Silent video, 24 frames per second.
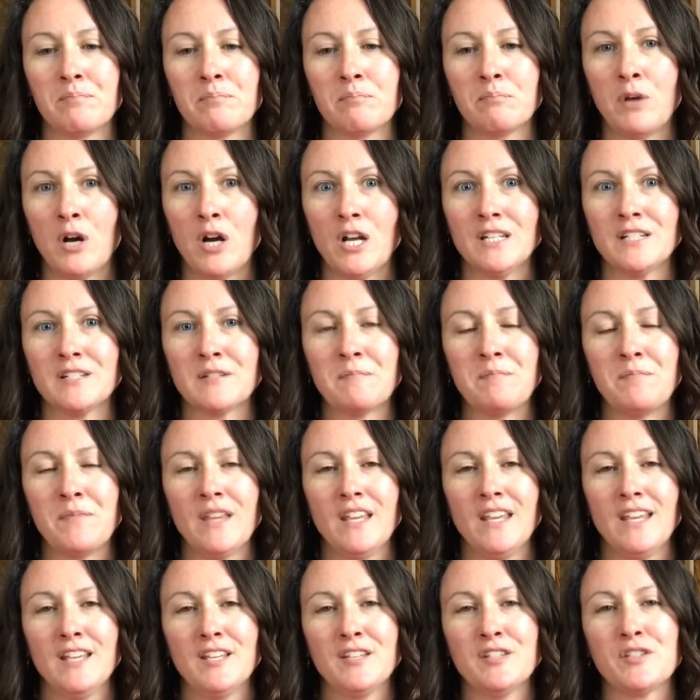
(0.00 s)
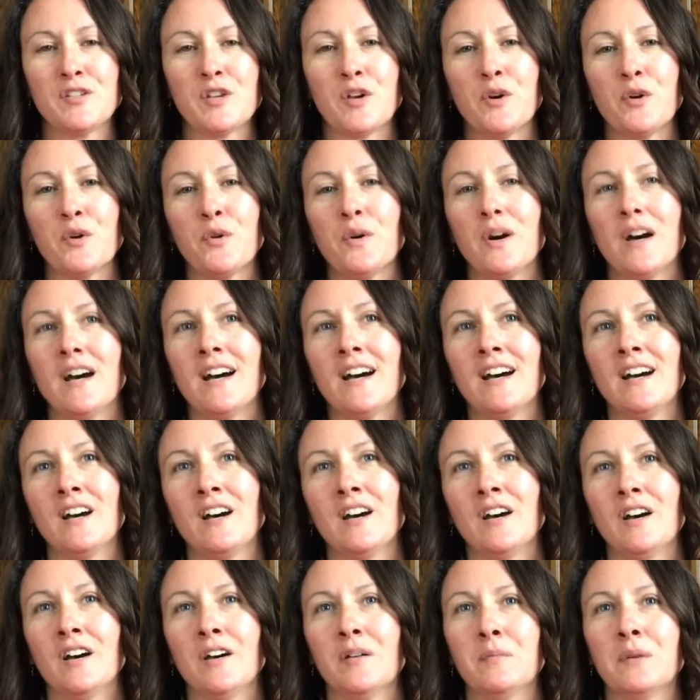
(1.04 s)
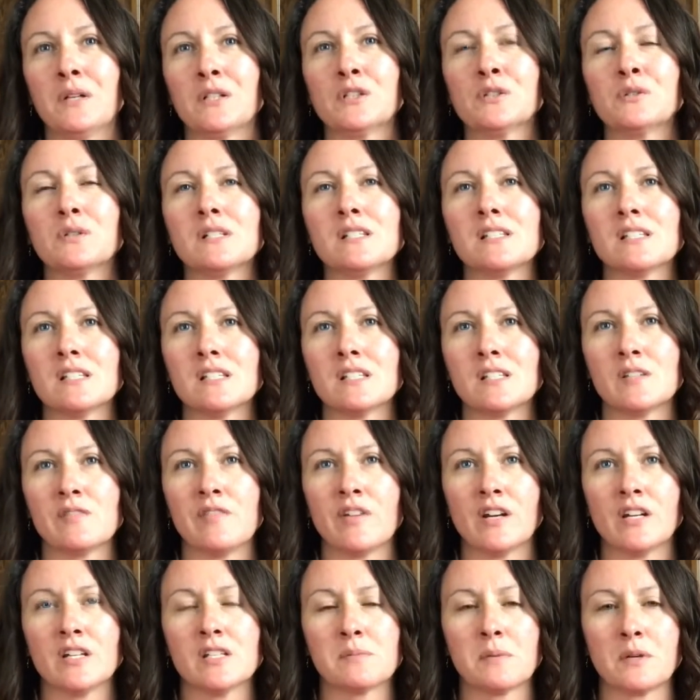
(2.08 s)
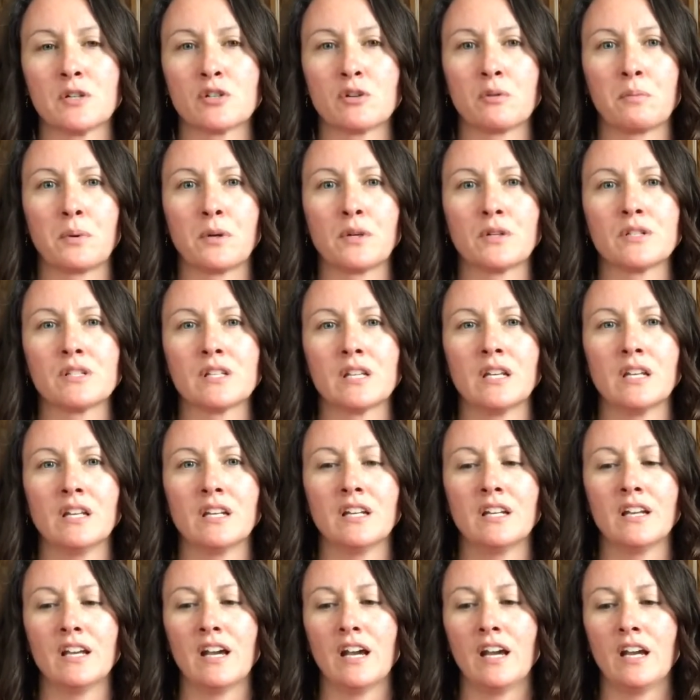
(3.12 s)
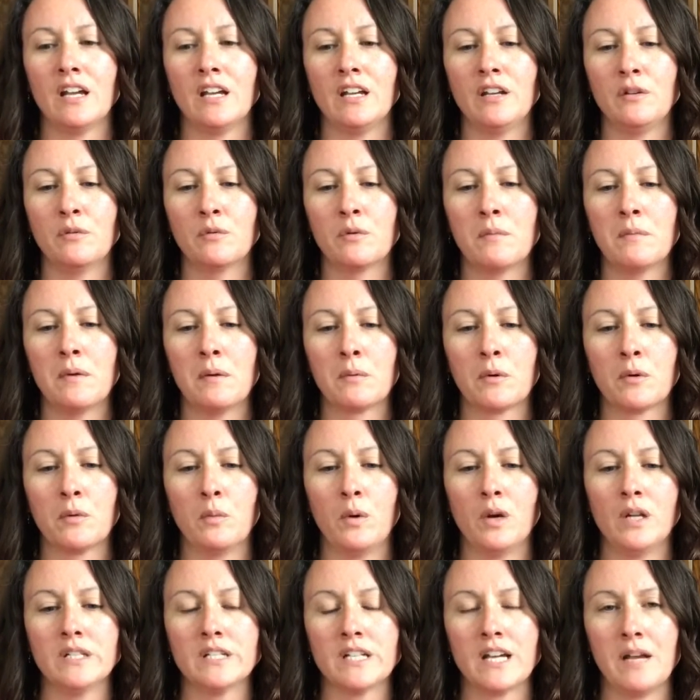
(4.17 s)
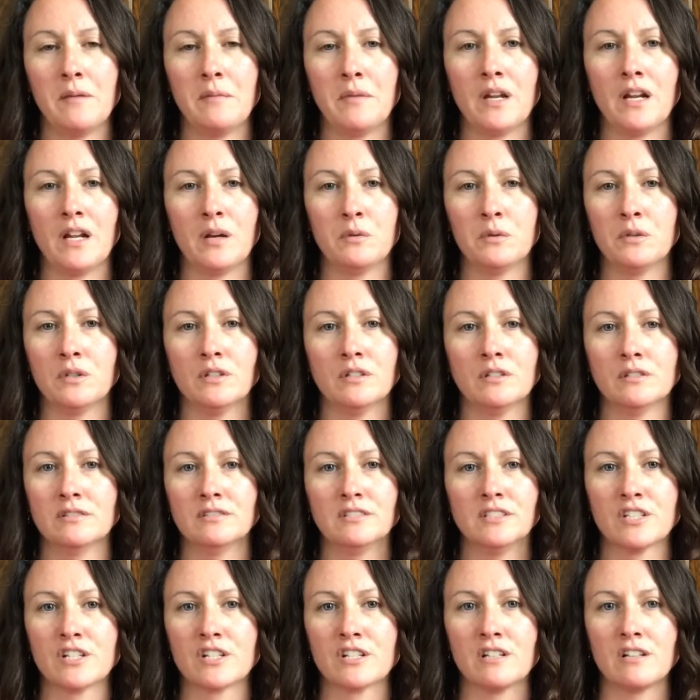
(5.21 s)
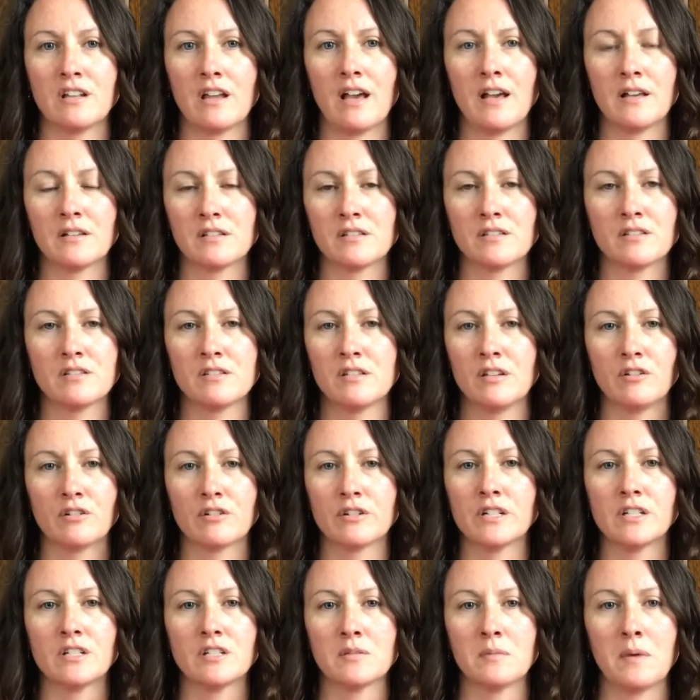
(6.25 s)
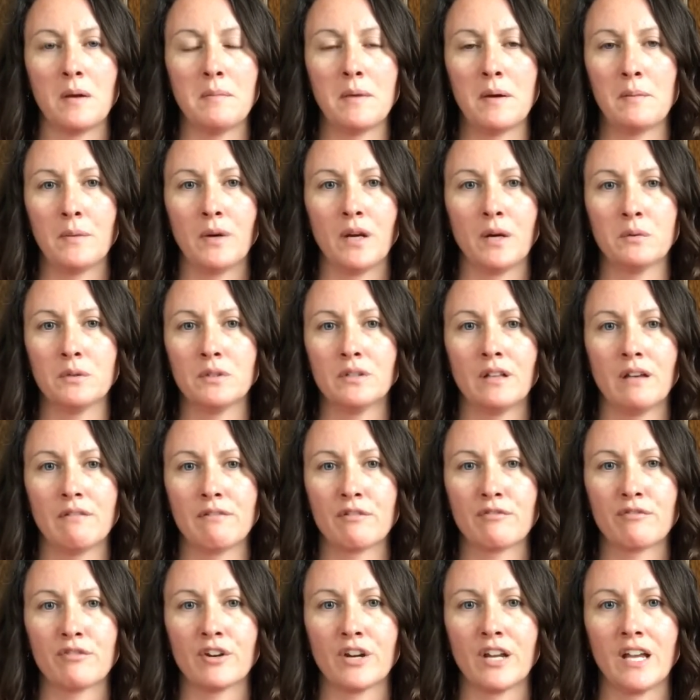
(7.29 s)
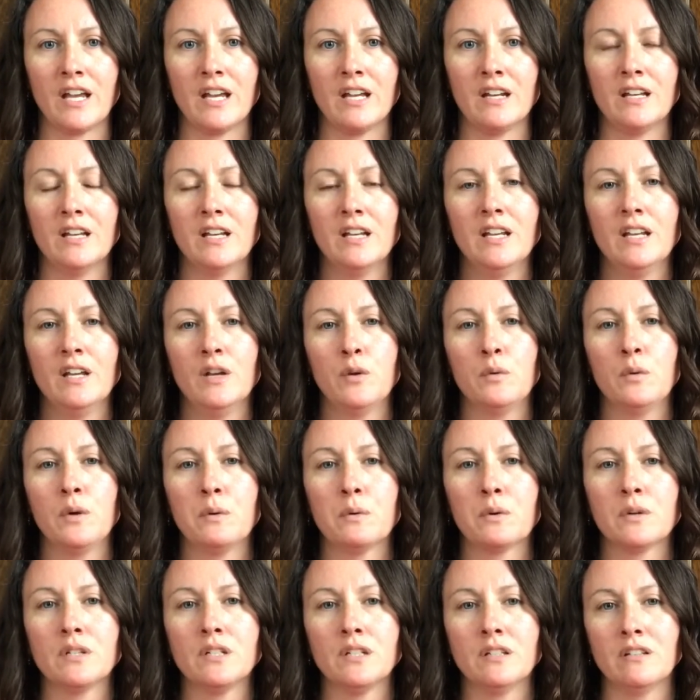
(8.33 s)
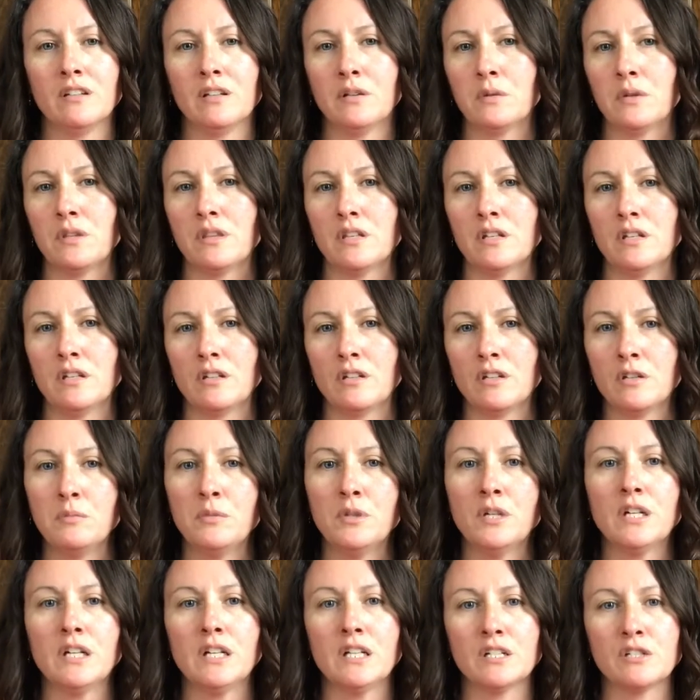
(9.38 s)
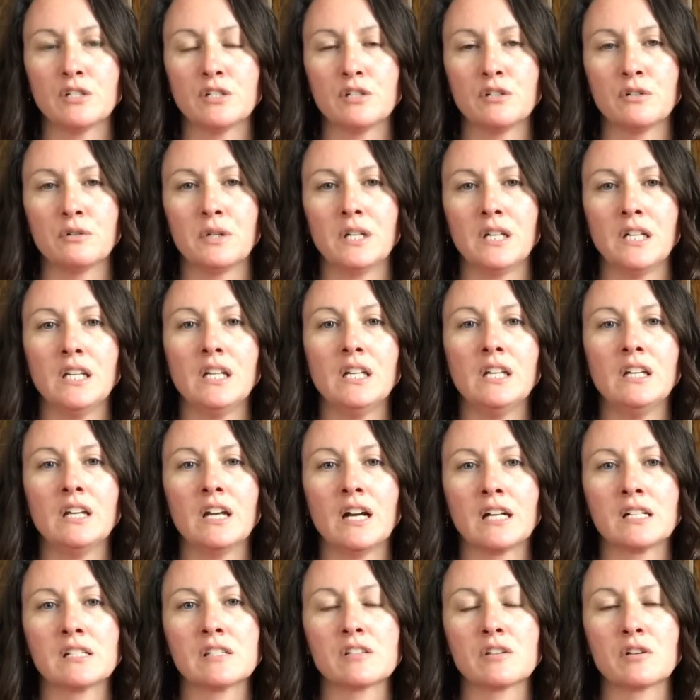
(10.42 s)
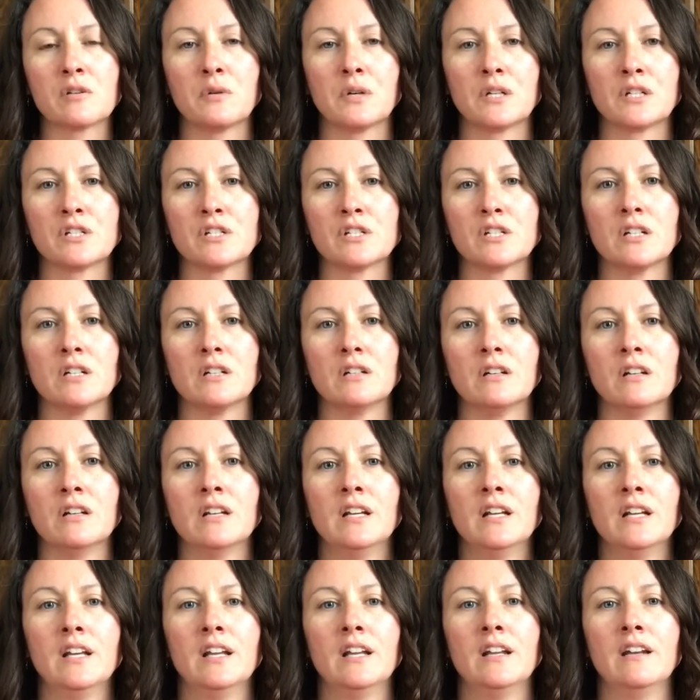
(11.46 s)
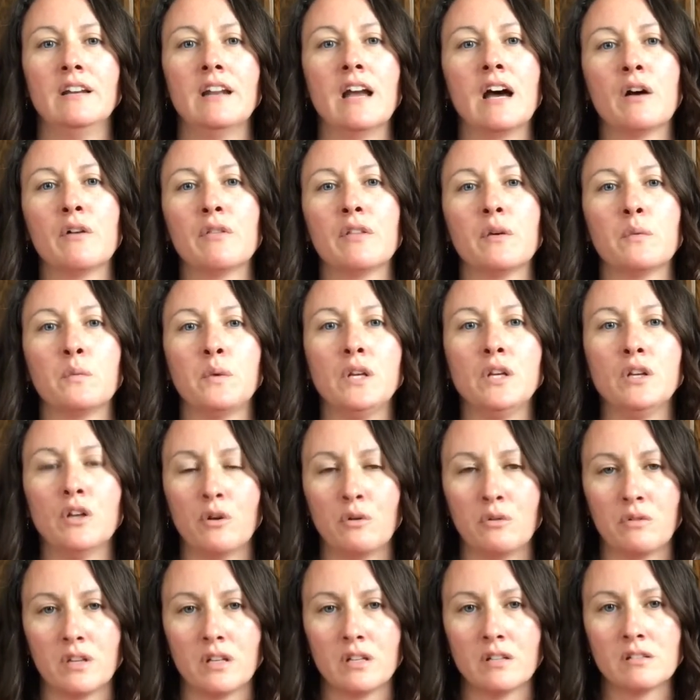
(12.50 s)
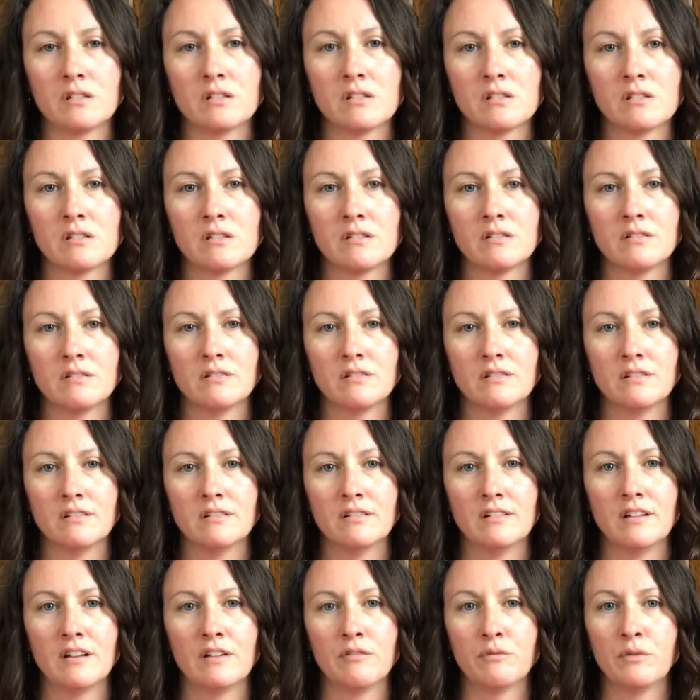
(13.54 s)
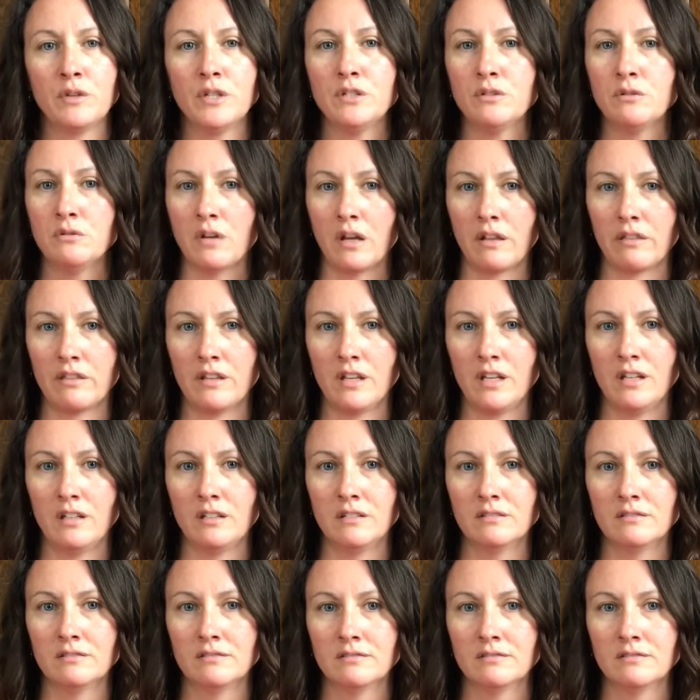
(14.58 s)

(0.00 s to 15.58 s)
bond. So, but Lewis is a very special person. I remember one time that I will just seared into my memory, I will never forget. We were dealing with a community issue, and he asked the question, now that we know this, if we do nothing,